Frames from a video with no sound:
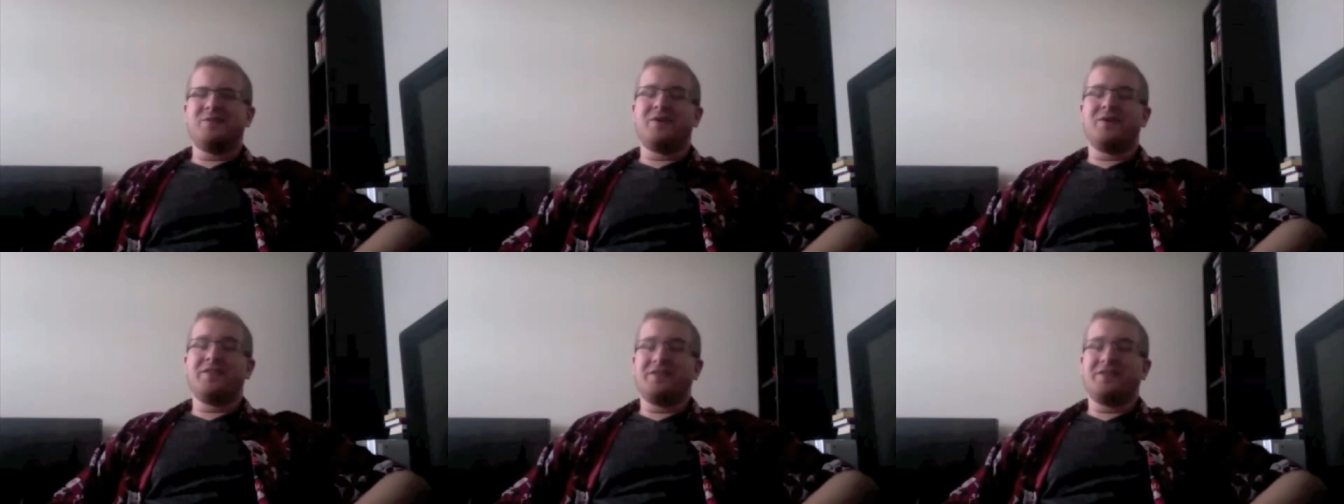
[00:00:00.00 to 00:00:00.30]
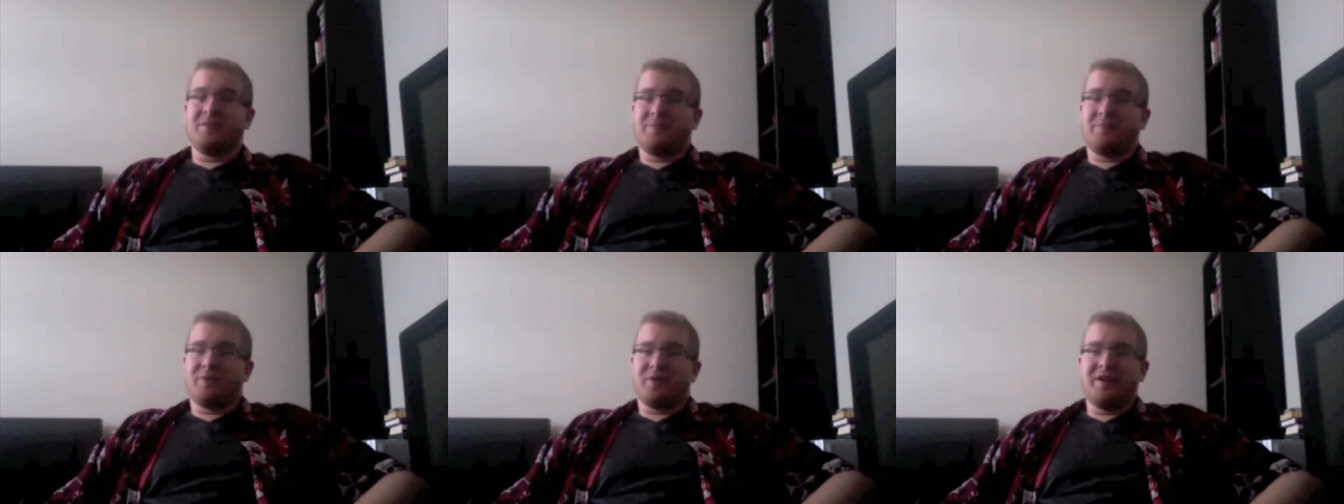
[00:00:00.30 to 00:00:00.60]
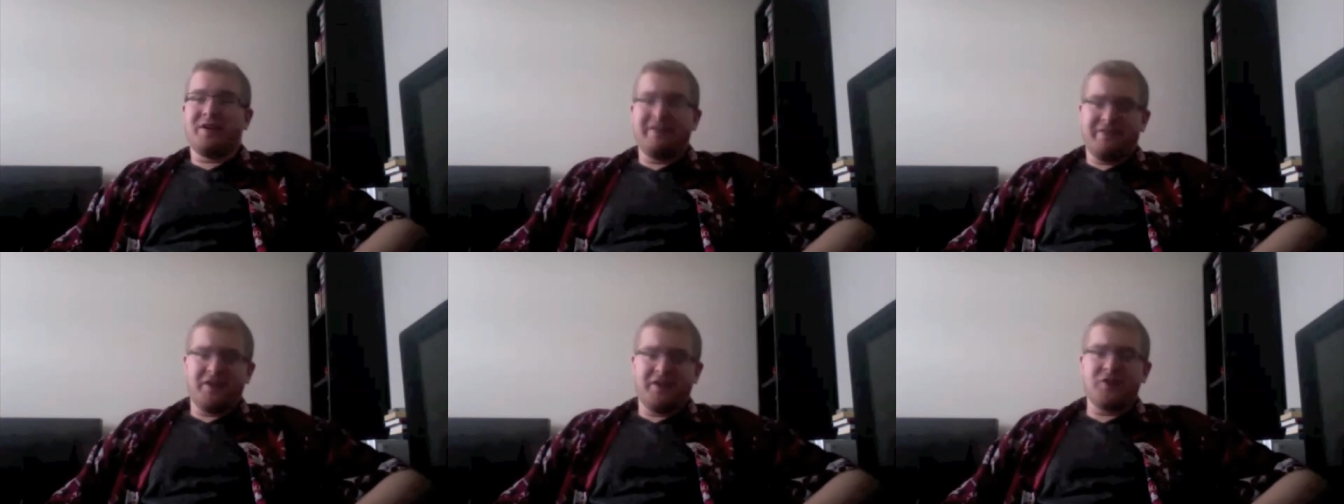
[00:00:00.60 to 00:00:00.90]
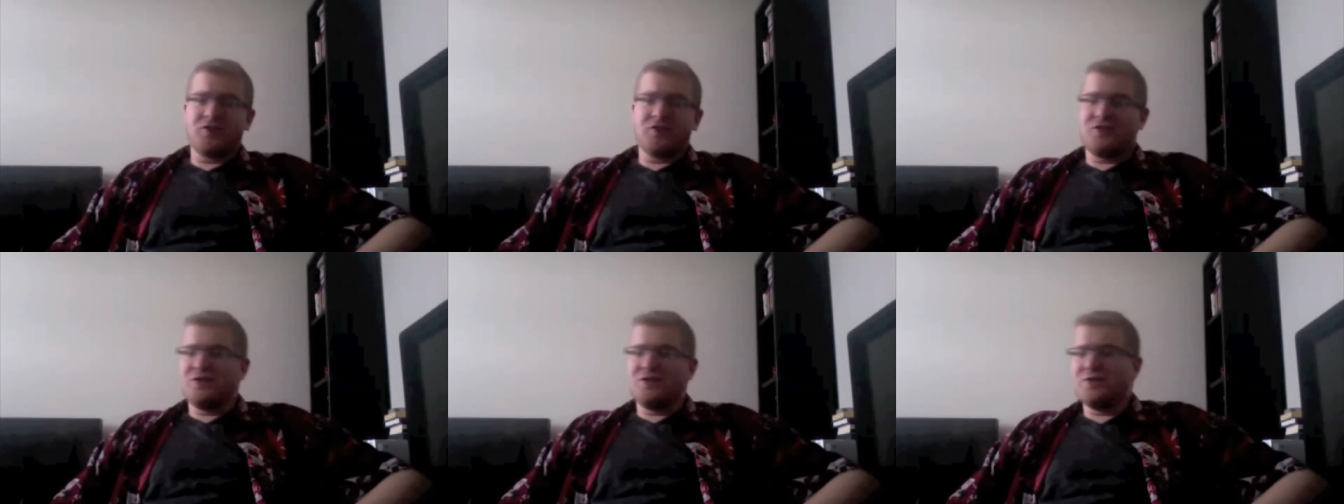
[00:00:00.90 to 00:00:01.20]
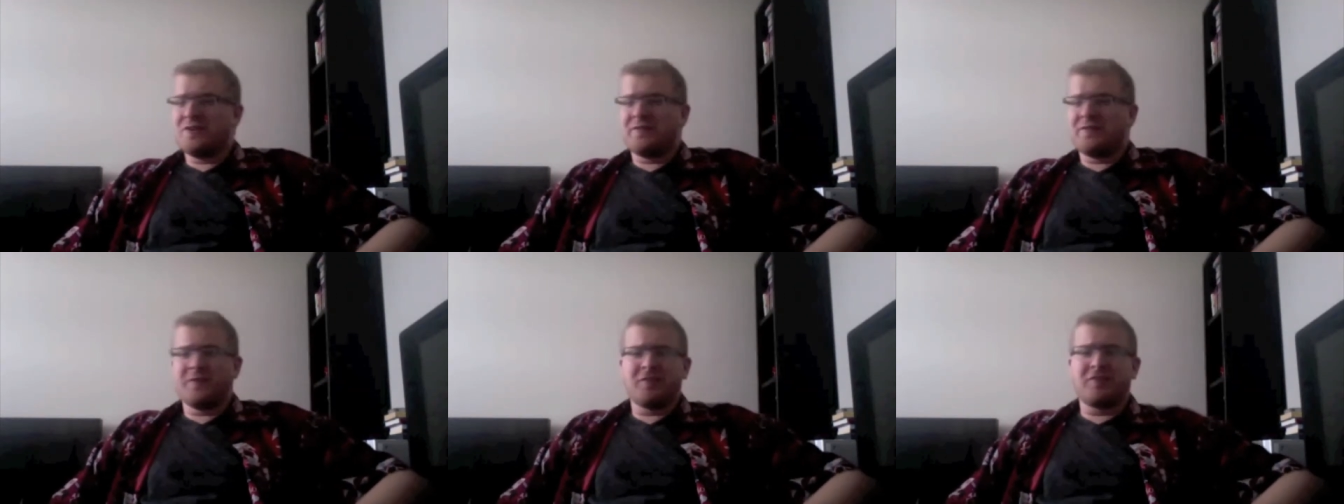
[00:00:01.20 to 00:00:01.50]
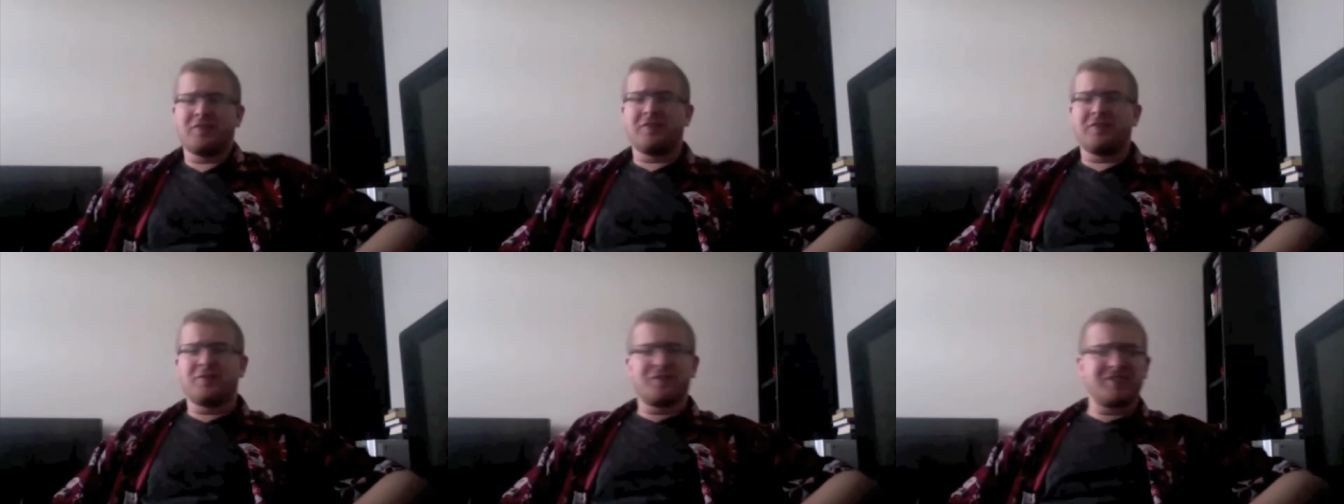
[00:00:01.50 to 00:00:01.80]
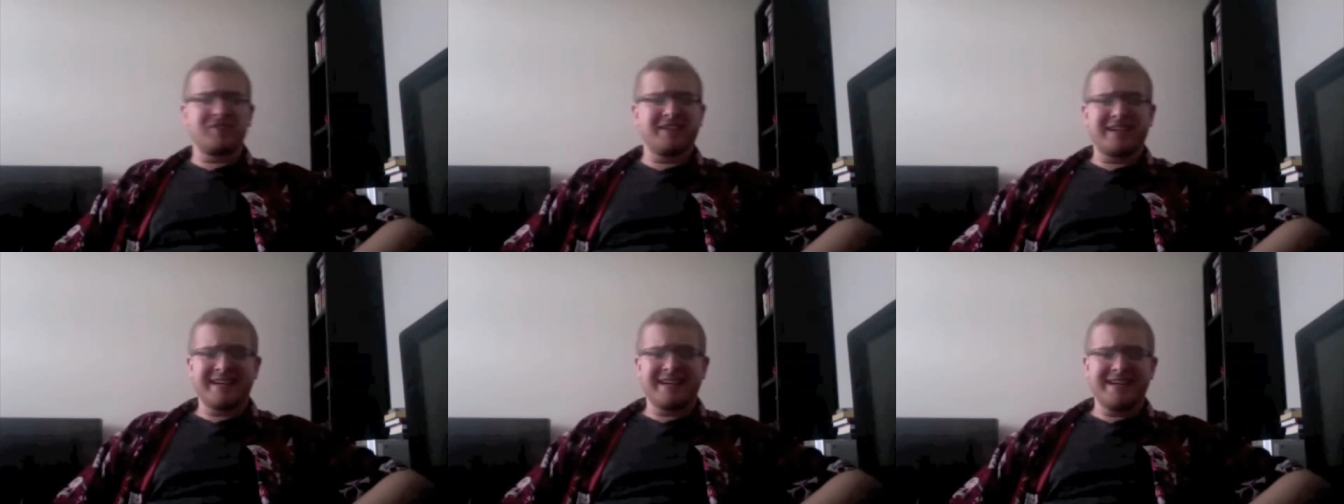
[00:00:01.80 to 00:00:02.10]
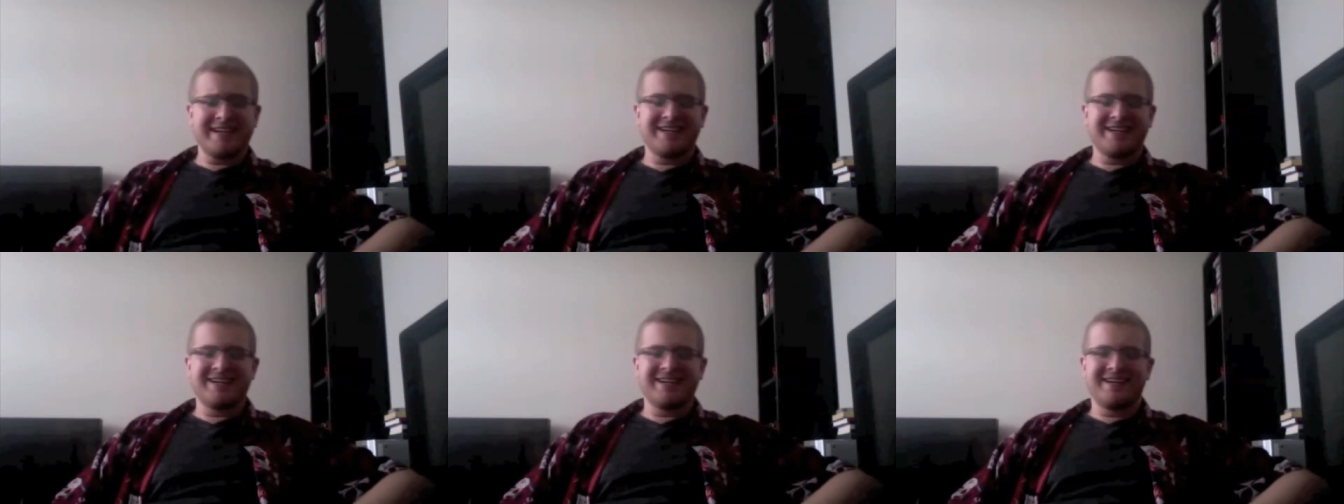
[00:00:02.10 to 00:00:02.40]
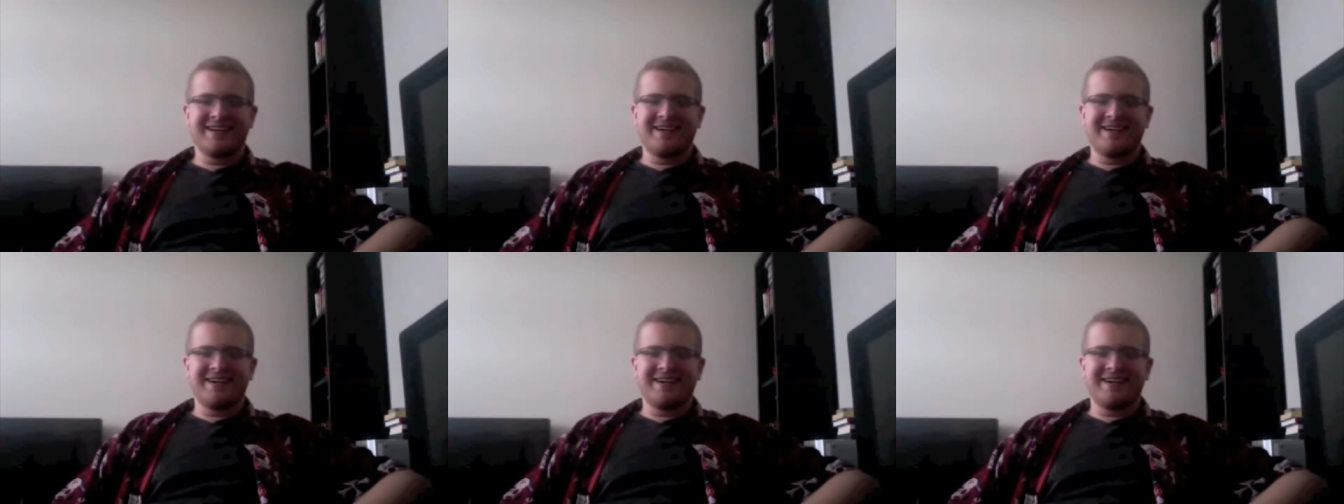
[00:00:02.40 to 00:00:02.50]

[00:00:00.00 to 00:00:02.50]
what the previous universe looks like,